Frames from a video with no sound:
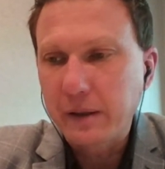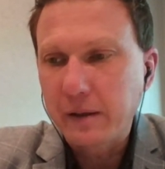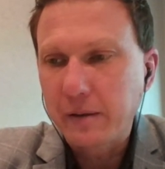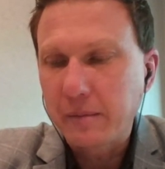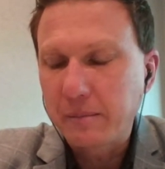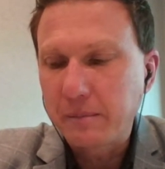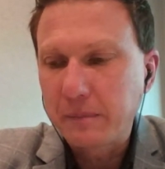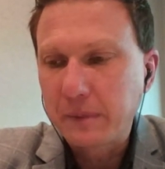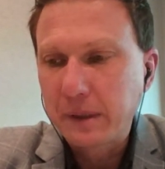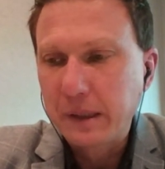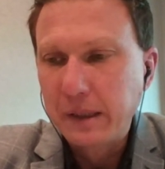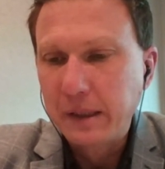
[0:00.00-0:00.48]

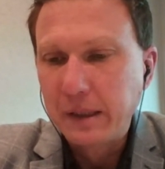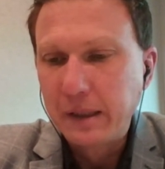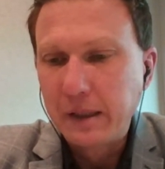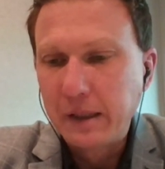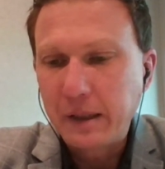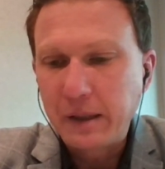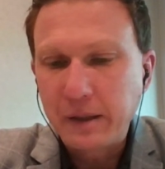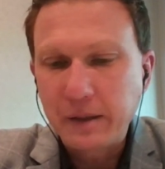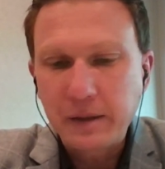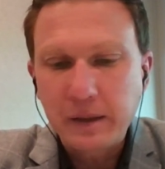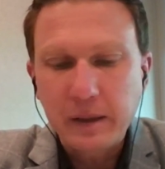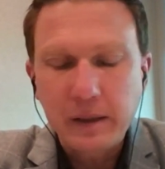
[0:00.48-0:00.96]

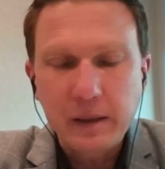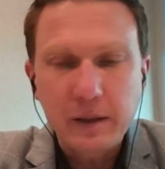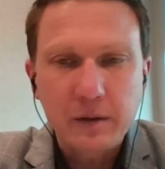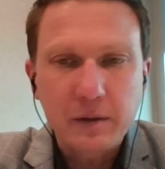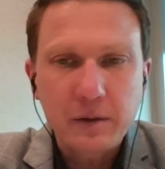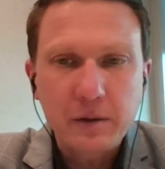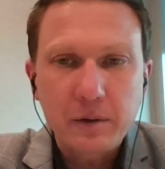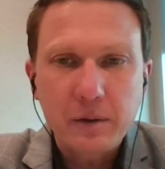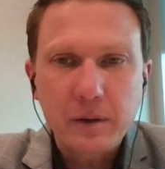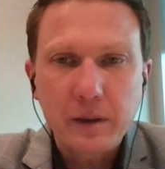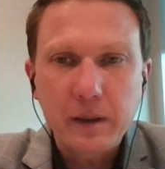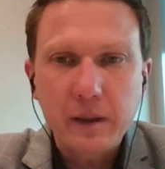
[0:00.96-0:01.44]
I say
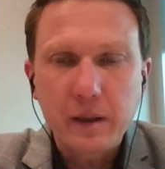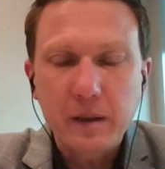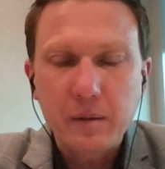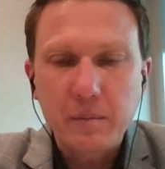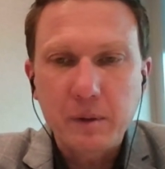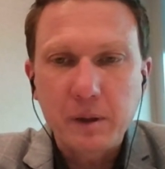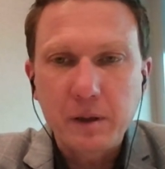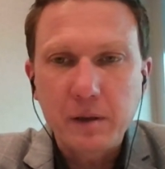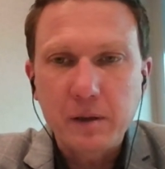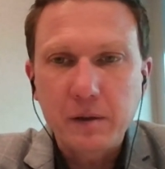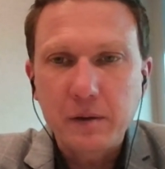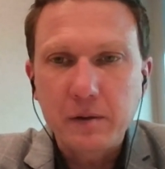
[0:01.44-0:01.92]
it's tricky
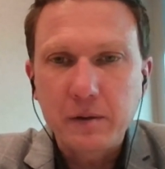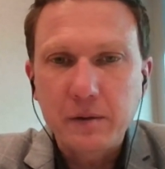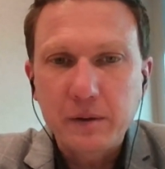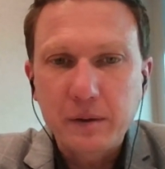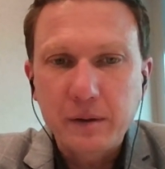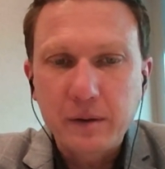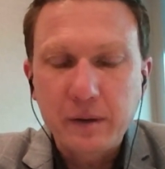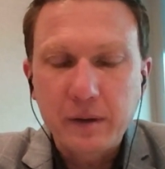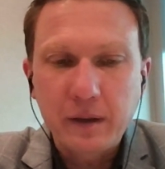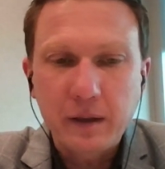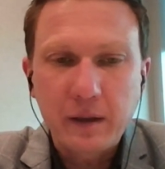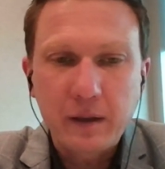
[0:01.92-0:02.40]

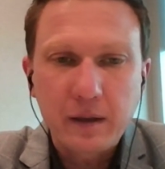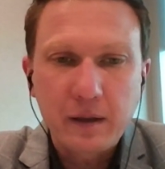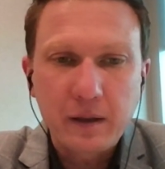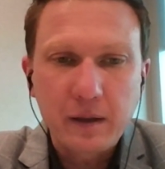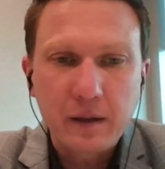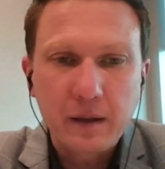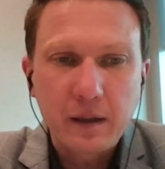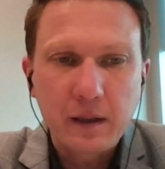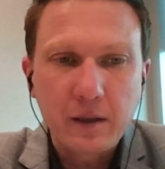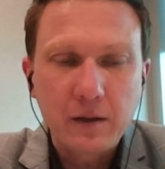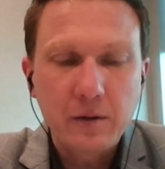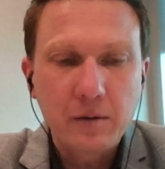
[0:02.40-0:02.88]
because
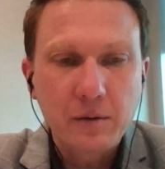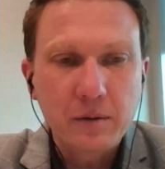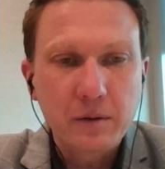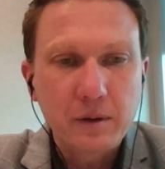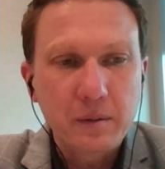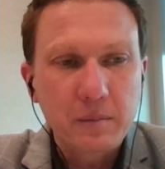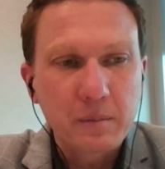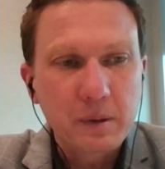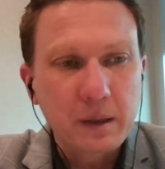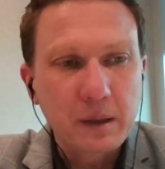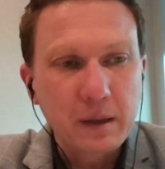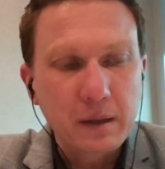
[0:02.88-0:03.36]
it
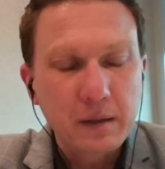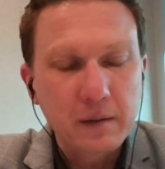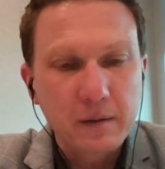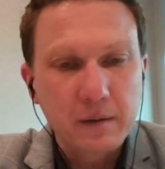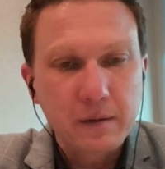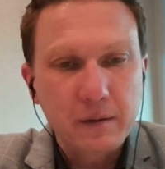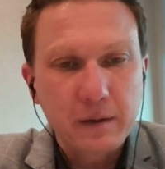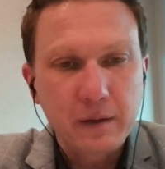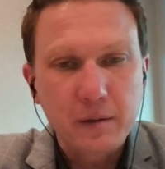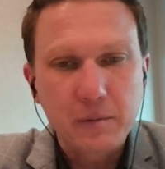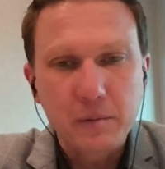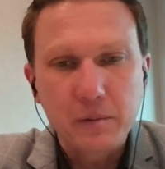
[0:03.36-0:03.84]
used to be
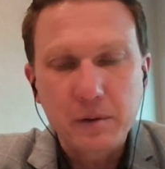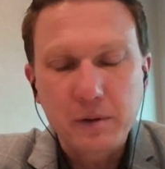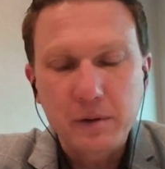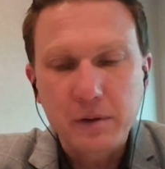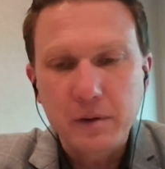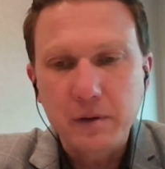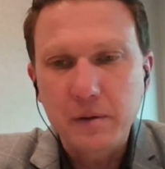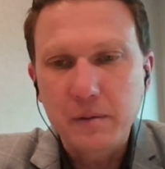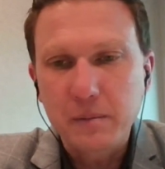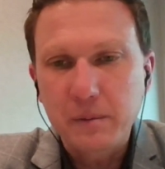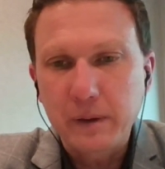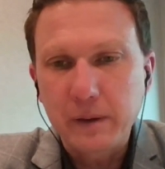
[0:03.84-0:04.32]
that there was
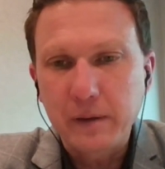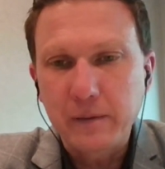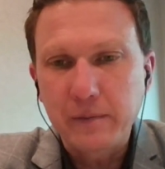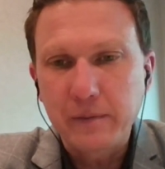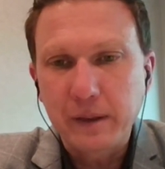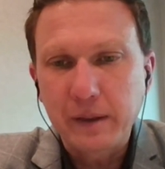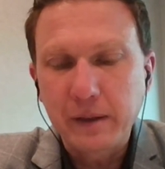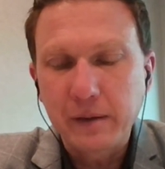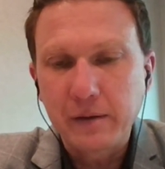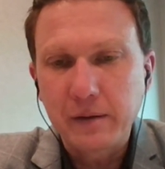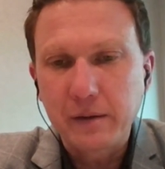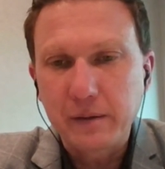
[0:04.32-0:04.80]
just one
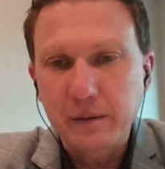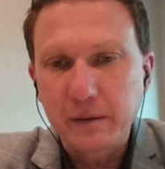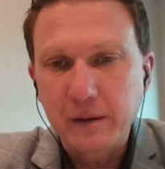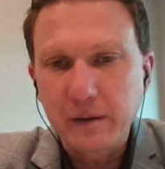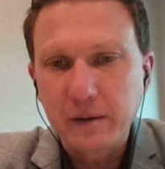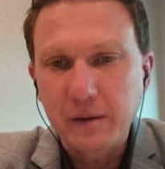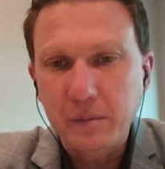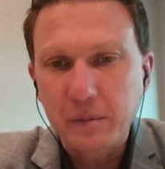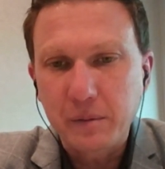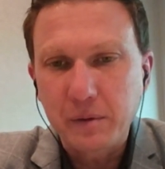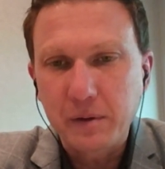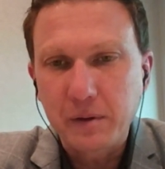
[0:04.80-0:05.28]
event and
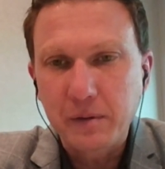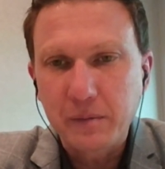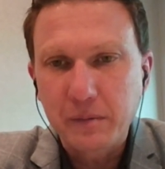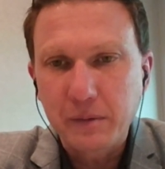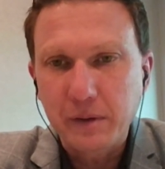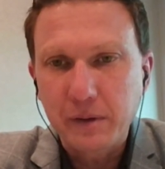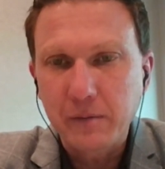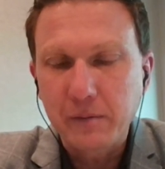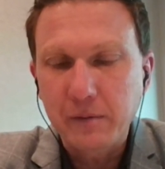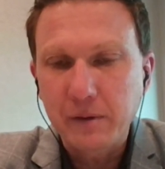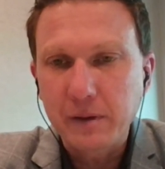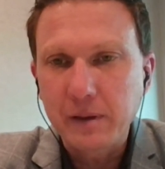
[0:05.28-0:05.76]
then there was
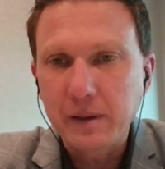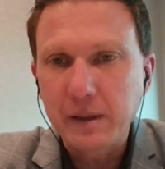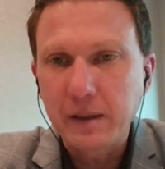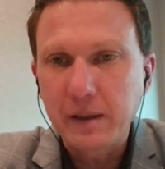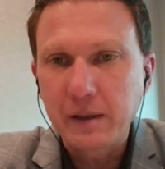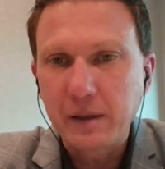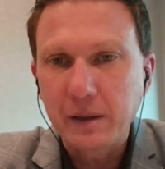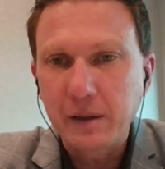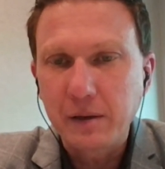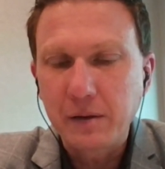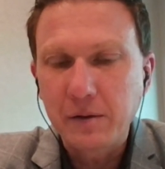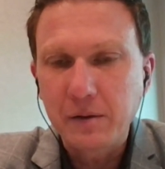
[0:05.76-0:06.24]
5 to
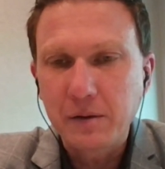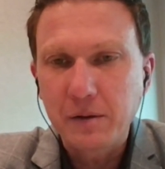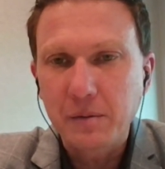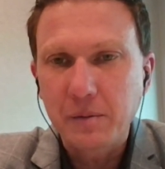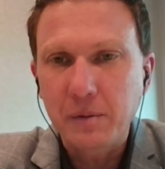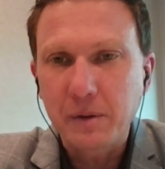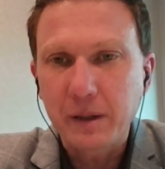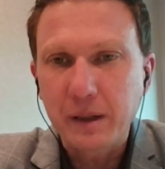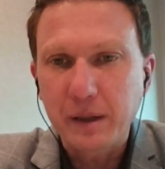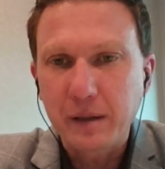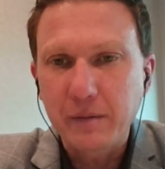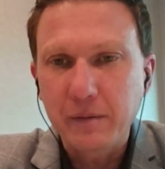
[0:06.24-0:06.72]
10 years to
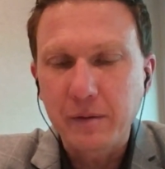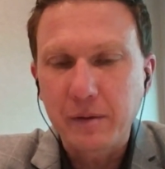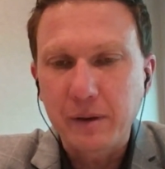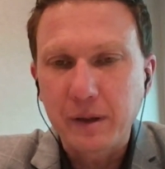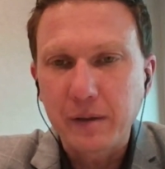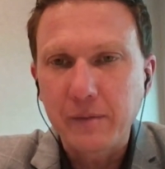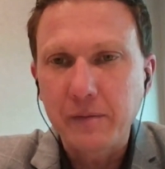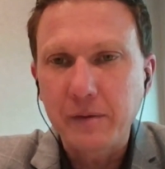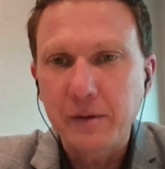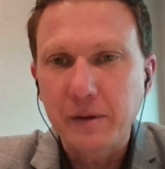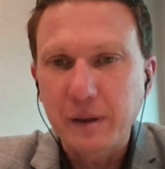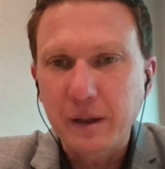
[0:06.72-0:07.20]
recover
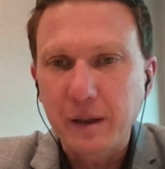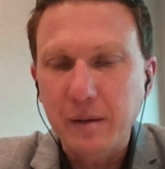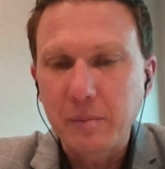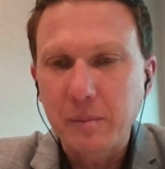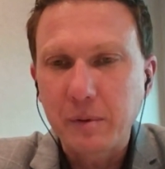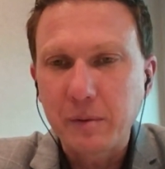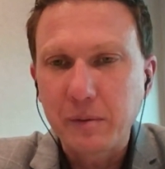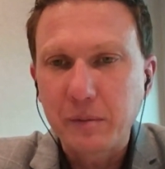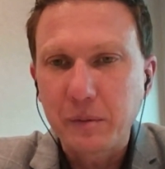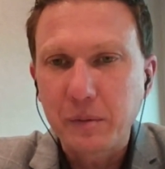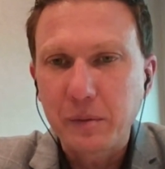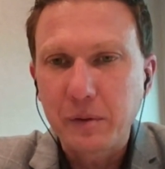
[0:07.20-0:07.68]
after that
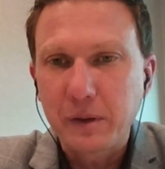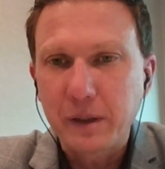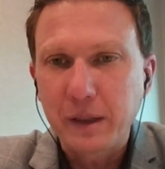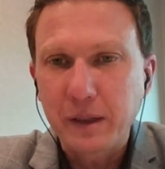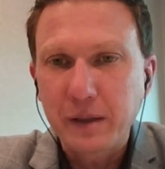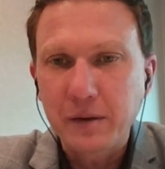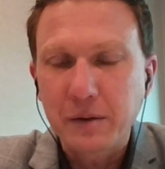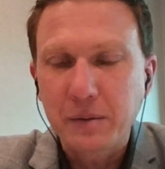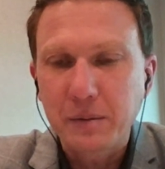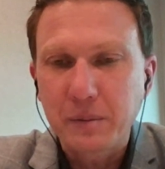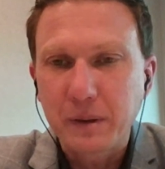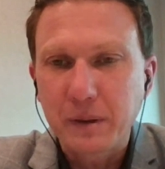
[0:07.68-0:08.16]
before the
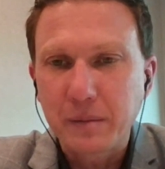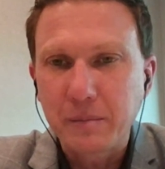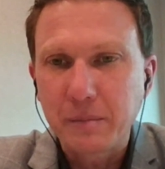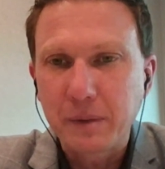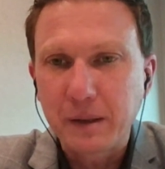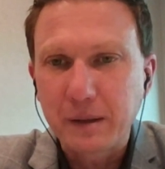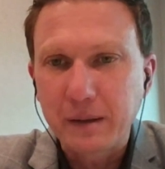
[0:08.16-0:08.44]
next one.